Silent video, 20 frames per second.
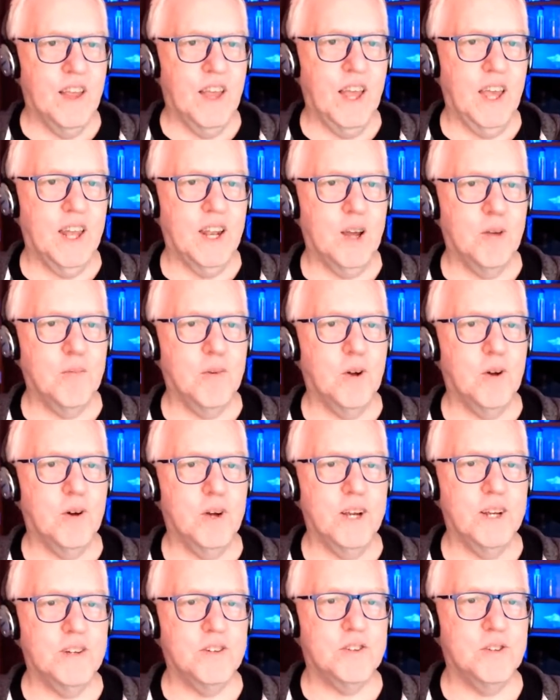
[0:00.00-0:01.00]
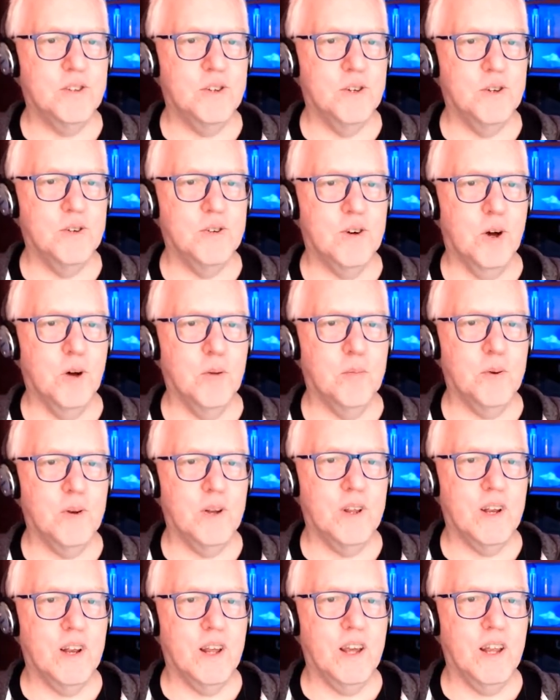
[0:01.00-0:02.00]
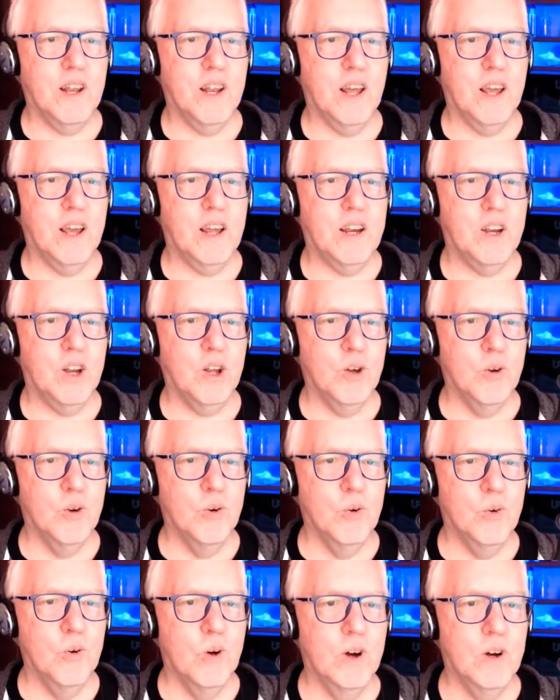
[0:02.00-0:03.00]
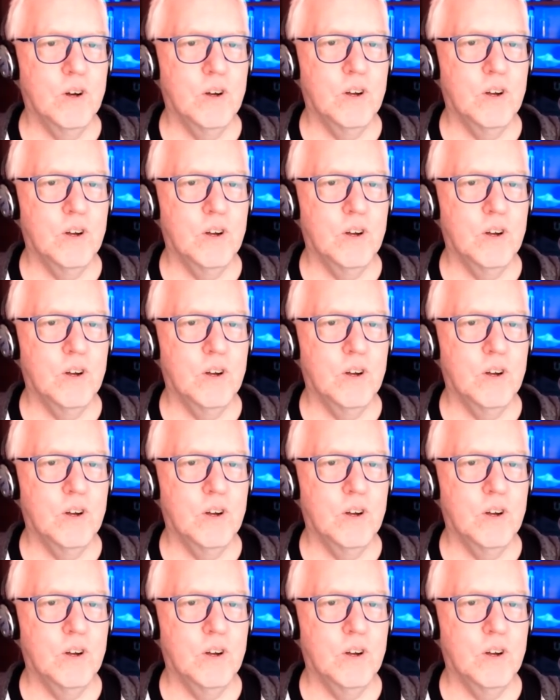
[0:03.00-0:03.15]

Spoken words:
and I'm going to open it in a new